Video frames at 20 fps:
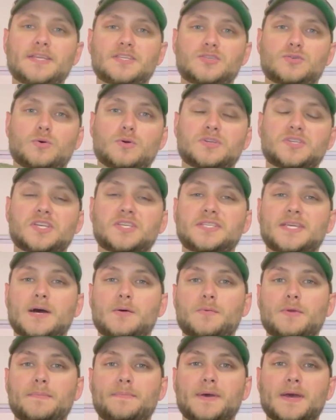sources that
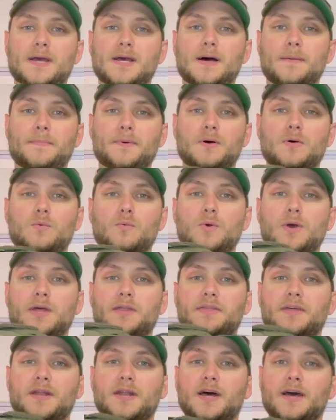we pick up
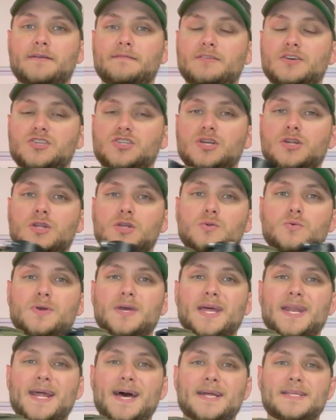with night vision, you
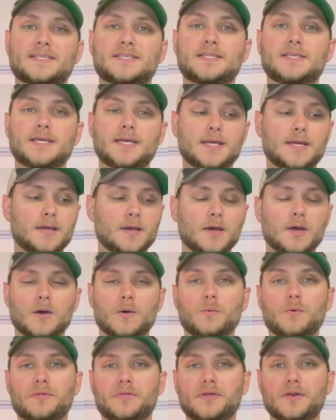cannot see
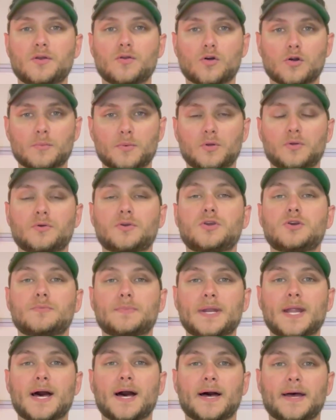with the normal
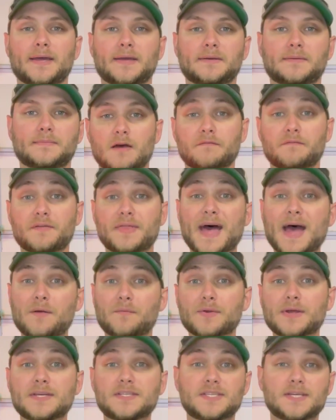human eye. For
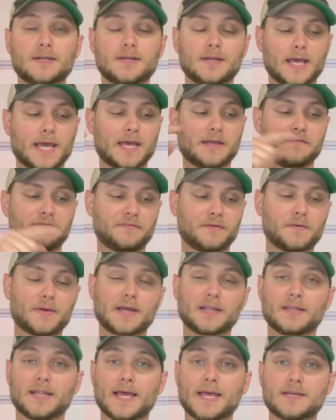that reason,
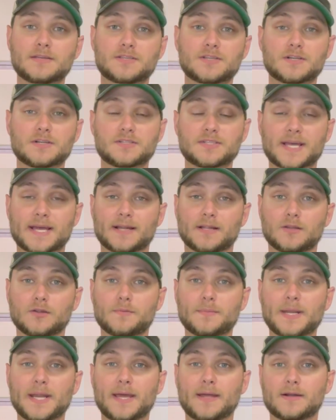infrared lasers and
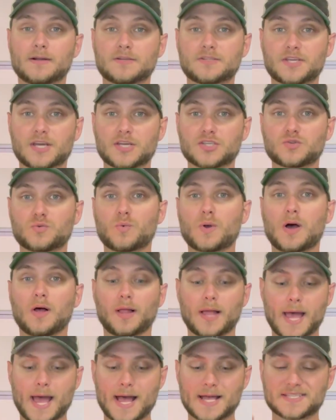illuminators, as
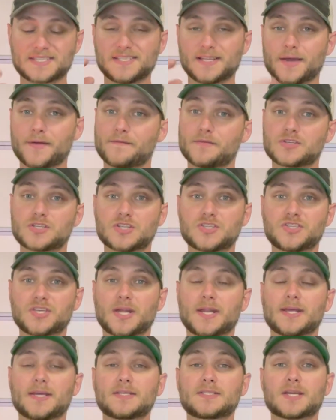well as night vision
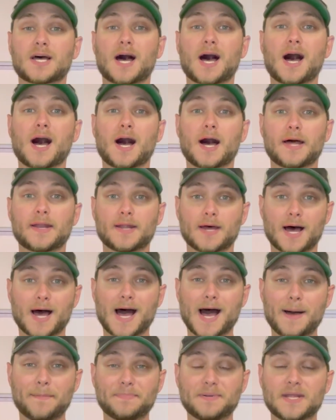settings on
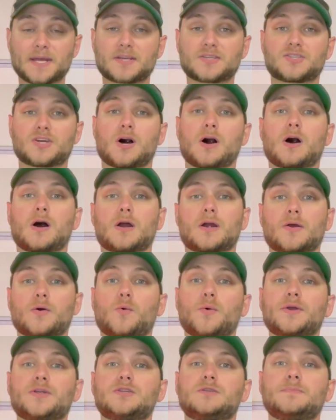optics, are
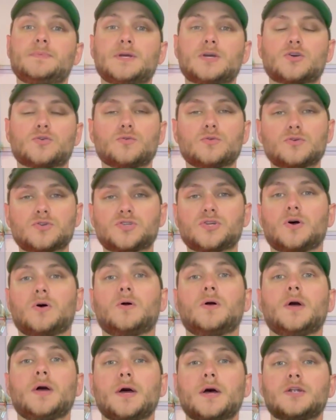going to be
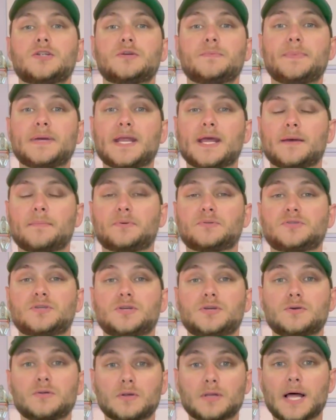crucial to being able to
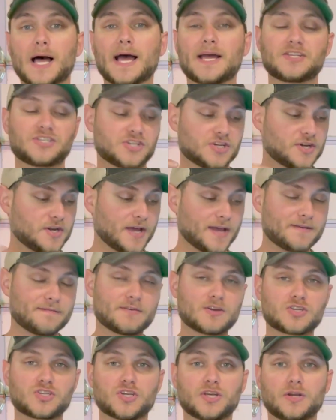utilize your night
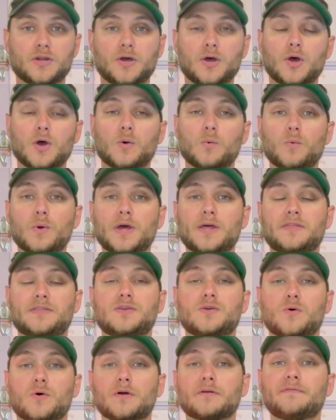vision with
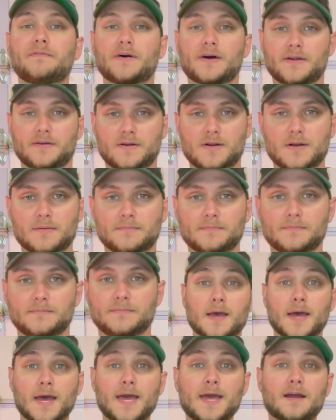your firearm.
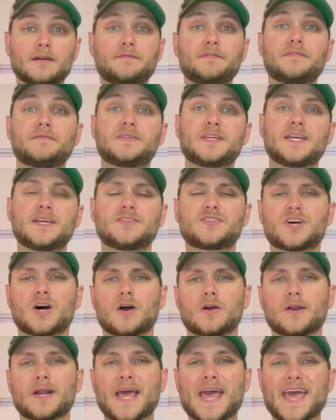AR-15s
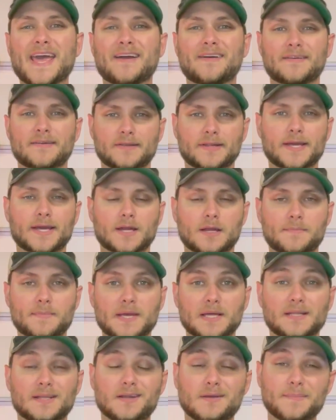are inherently going to be
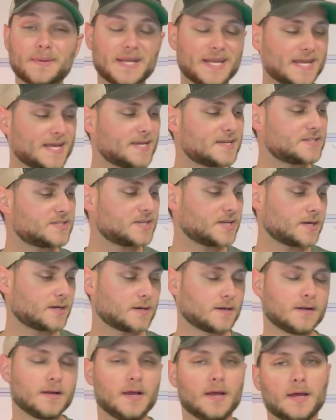a little bit
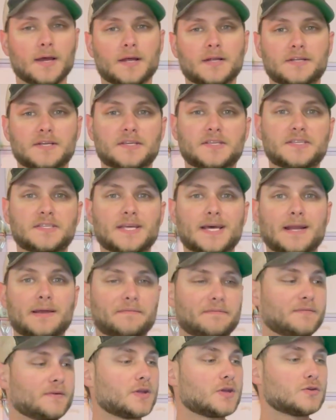easier to set
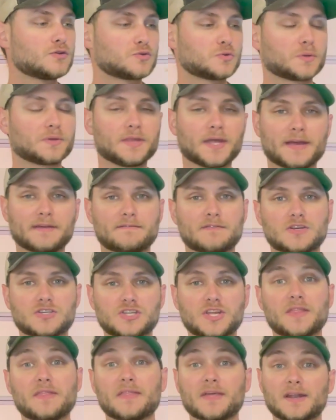up for use with night
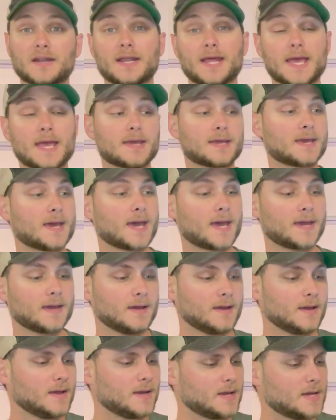vision than an
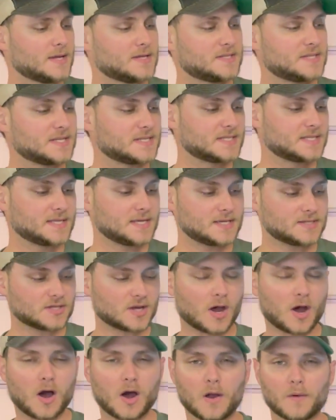AK, since these
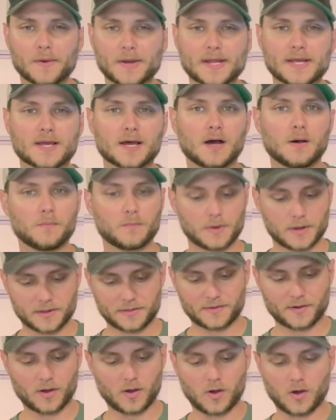already come
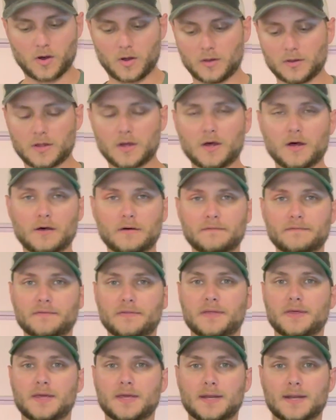with all of
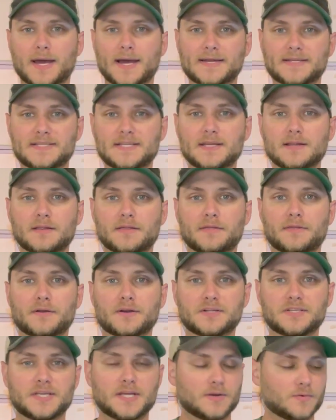the
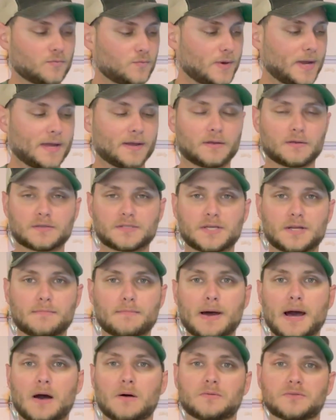1913 rails and
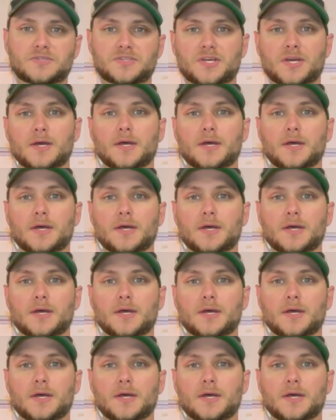mounts